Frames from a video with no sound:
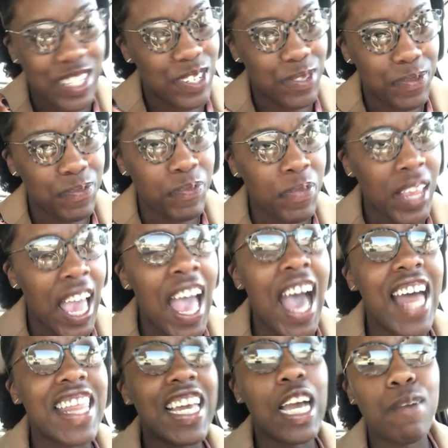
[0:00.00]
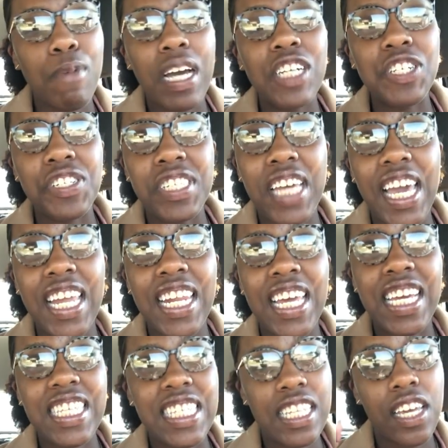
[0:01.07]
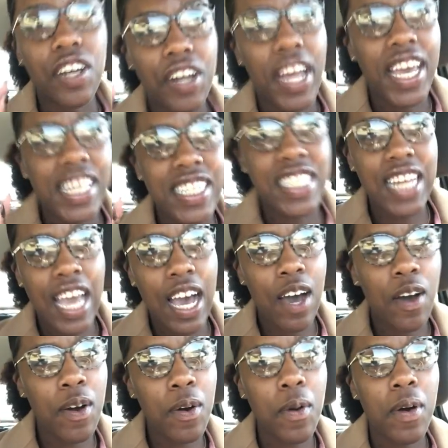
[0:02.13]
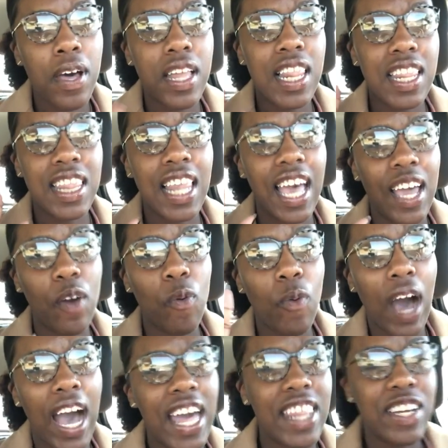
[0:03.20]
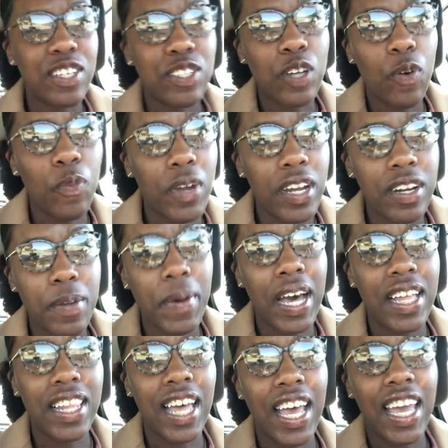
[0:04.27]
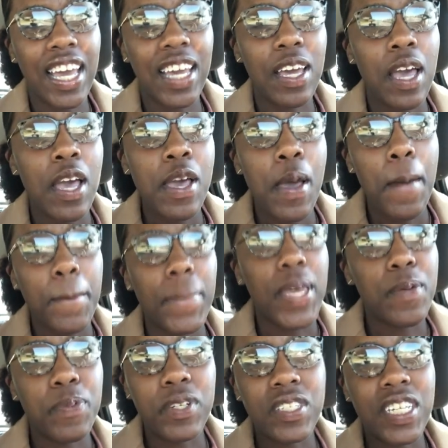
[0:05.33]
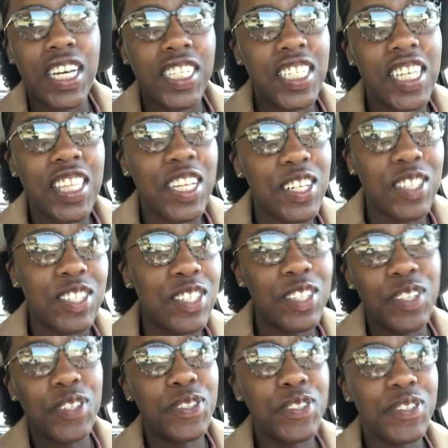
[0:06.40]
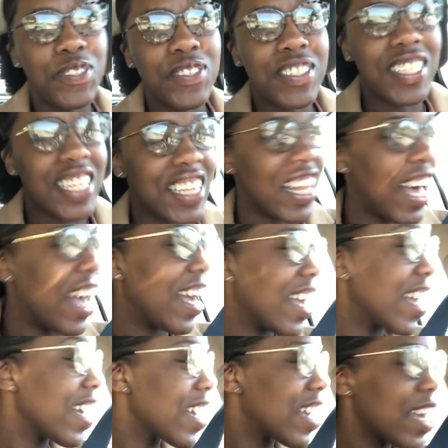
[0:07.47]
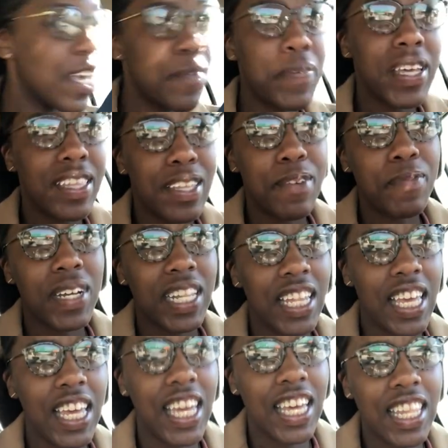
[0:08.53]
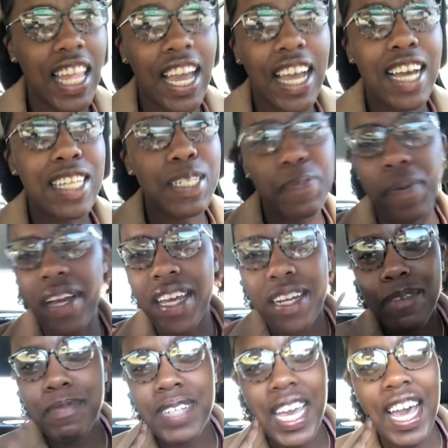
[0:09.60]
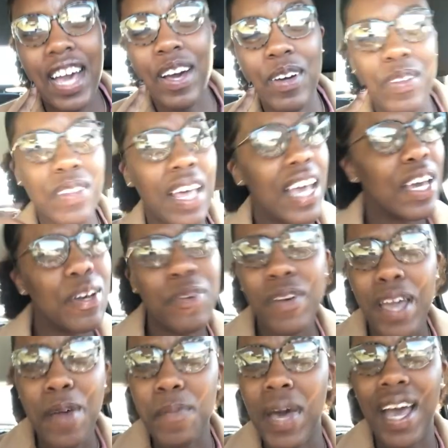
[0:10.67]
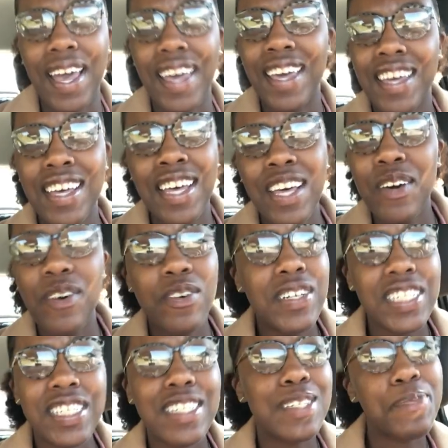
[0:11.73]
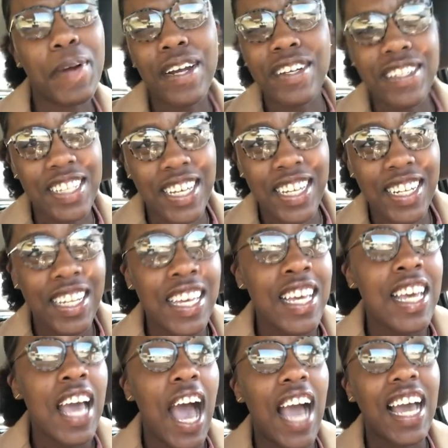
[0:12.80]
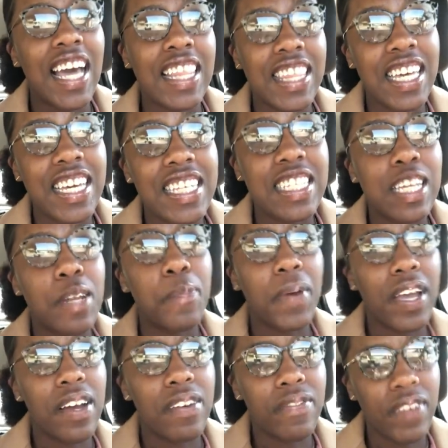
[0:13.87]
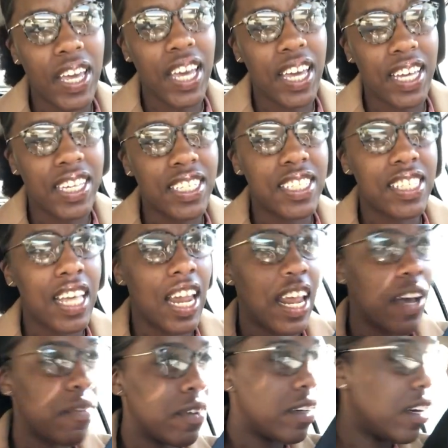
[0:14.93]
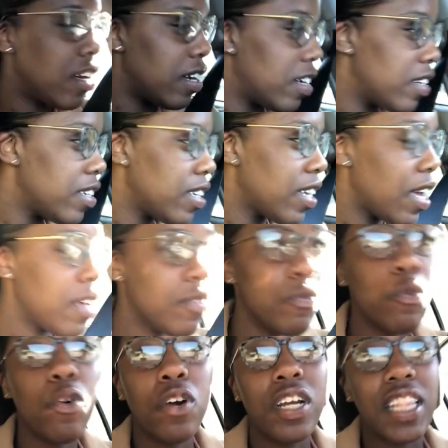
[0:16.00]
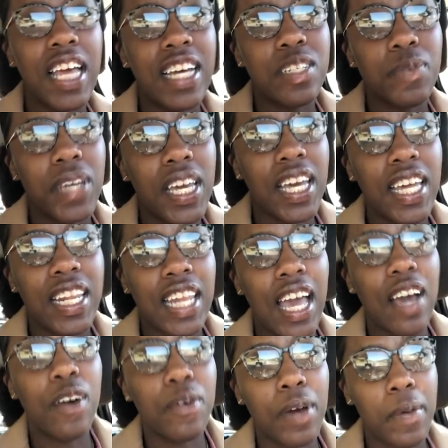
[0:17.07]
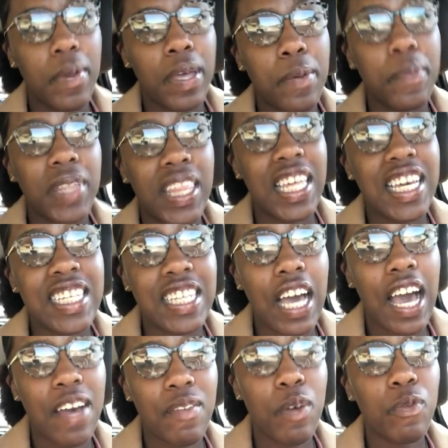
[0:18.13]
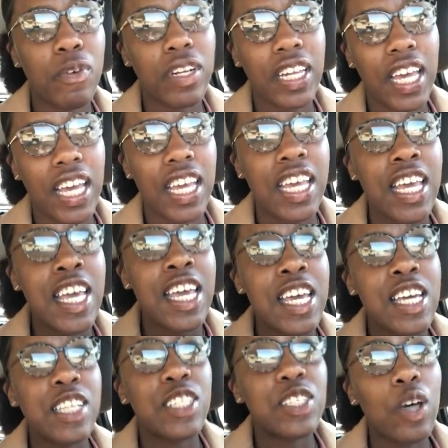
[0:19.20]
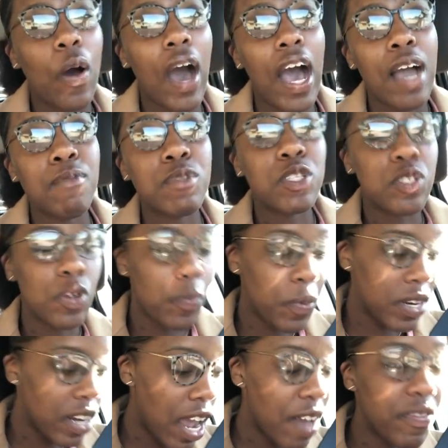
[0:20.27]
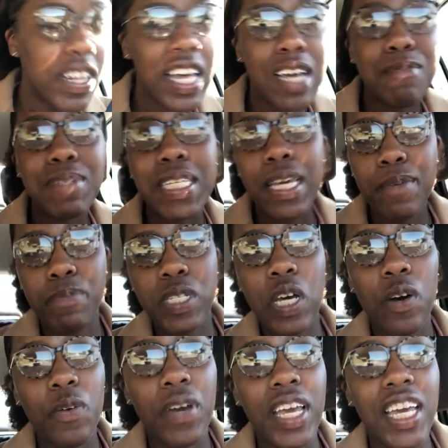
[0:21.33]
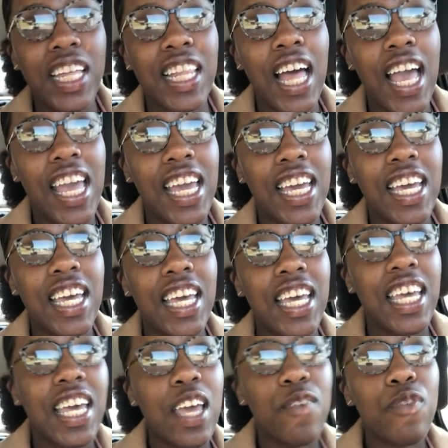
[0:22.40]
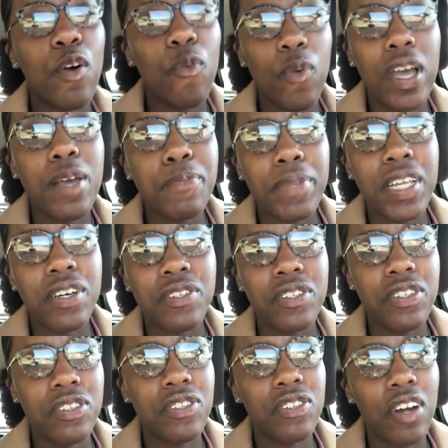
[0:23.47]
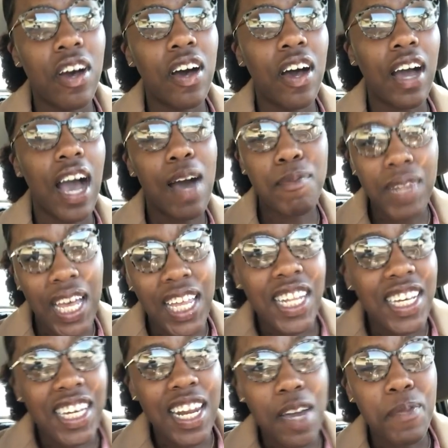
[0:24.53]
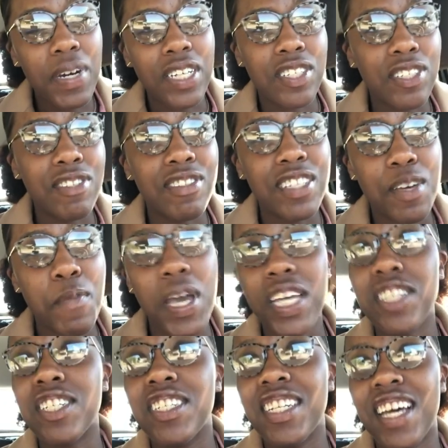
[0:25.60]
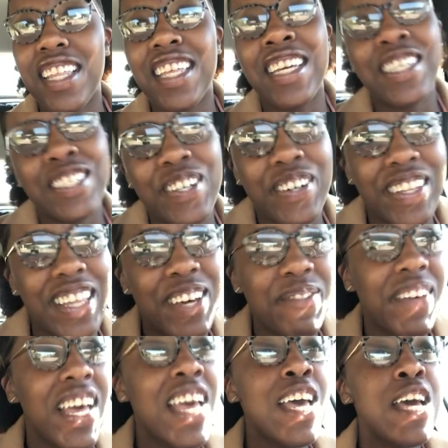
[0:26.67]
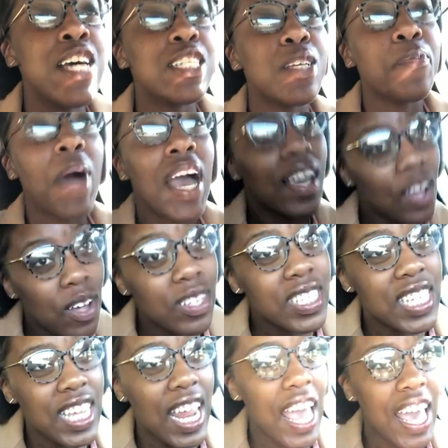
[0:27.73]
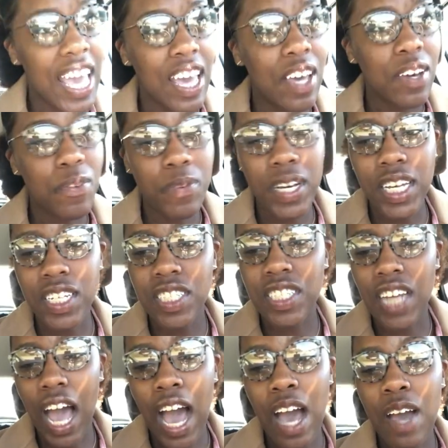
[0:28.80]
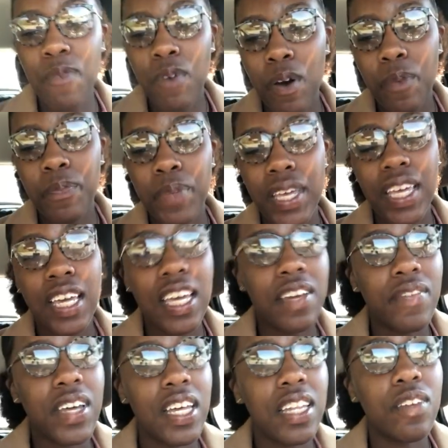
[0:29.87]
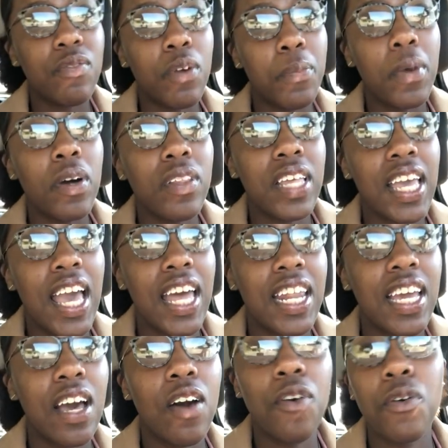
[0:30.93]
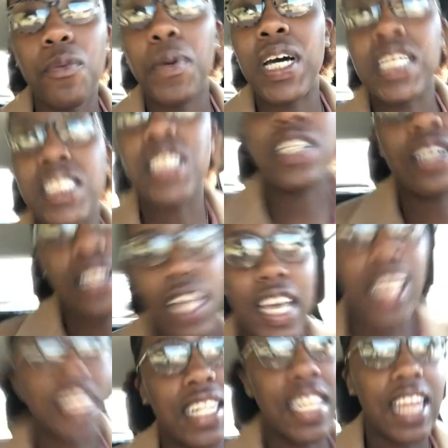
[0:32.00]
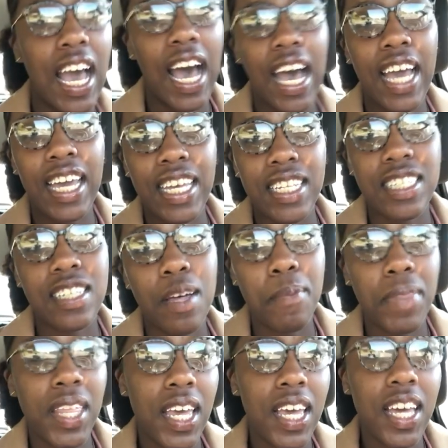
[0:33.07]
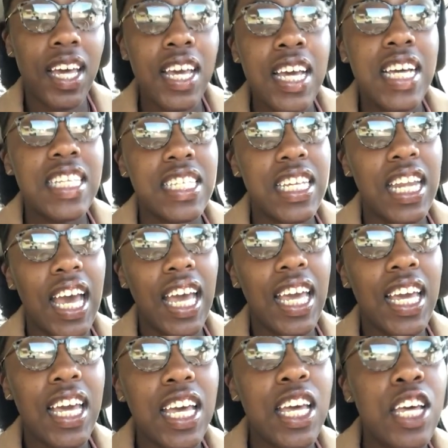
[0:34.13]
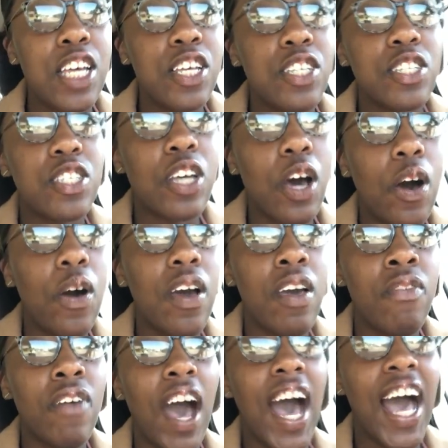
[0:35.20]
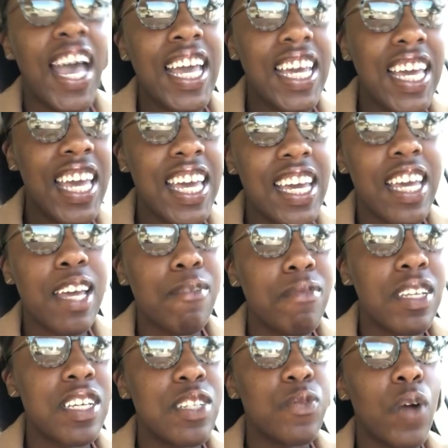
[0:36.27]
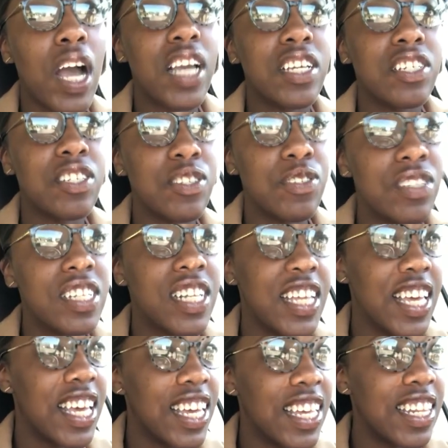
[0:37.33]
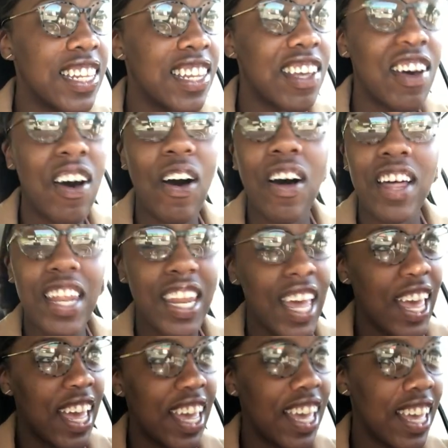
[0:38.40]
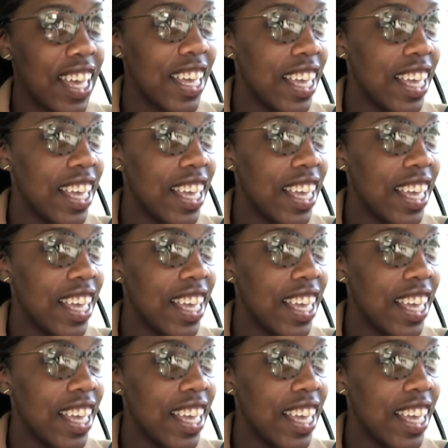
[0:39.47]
into, I think I'm understanding sneakerheads now and like why they're so weird about like people touching their shoes and like keeping them clean. Like I sprayed them down. Like who am I? Who is this person? I got these in a pair of Vans that I uh, wore last weekend at homecoming. But these I haven't worn yet. So I'm super. I feel like I'm tiptoeing. Like if a wind blows too strong, I'm like looking at my shoes to make sure nothing's on them. So my goal today, which I won't be even remotely heading home until like nine something tonight so if I can keep these white shoes clean all day,